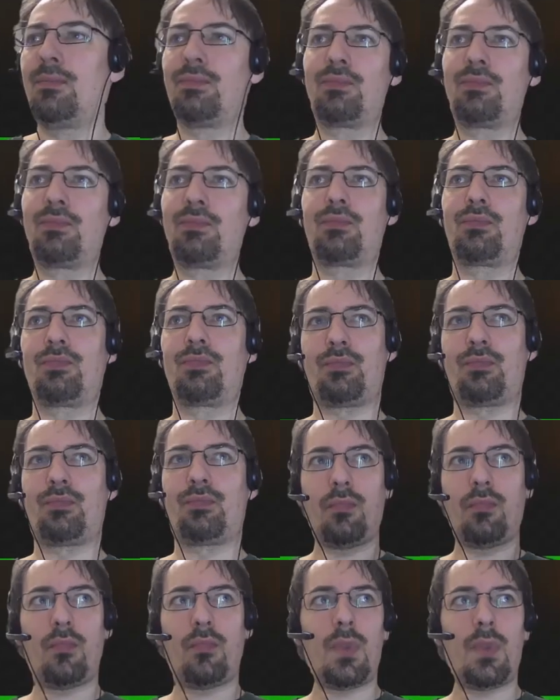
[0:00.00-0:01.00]
Before I will
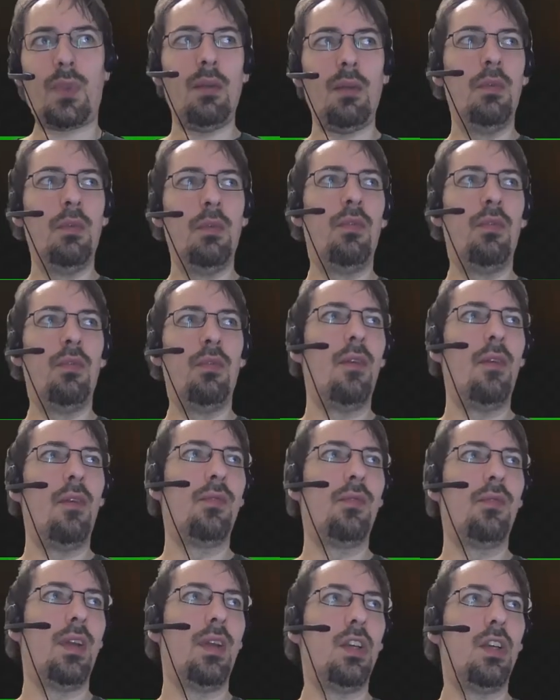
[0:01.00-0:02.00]
finish this video,
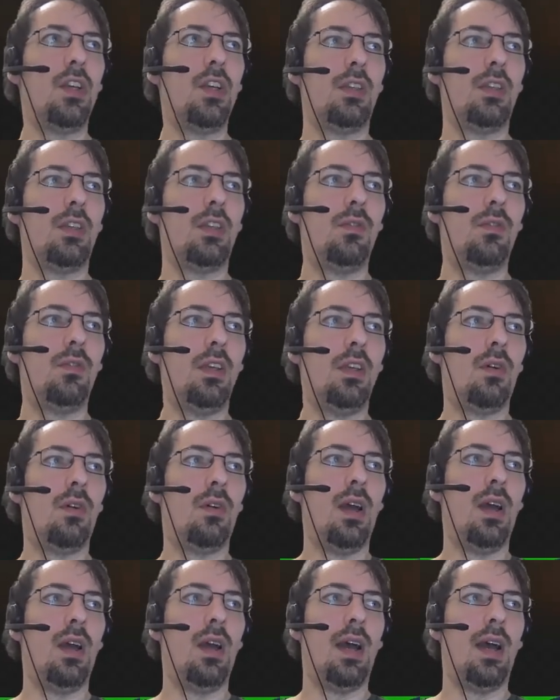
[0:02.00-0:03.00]
I just want
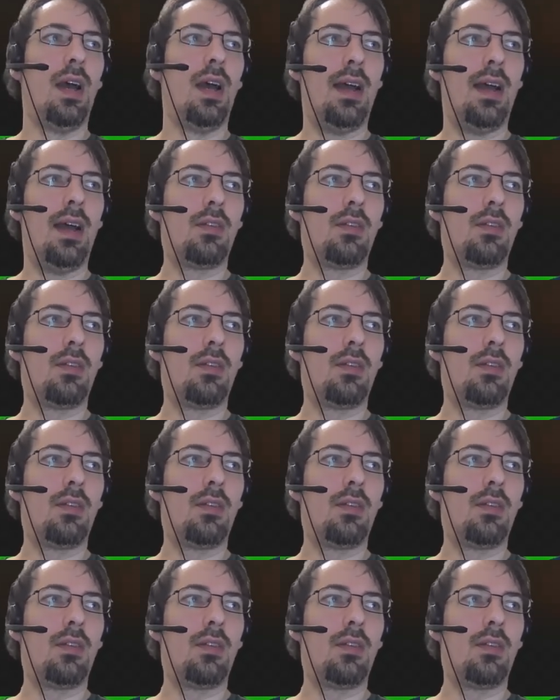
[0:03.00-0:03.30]
to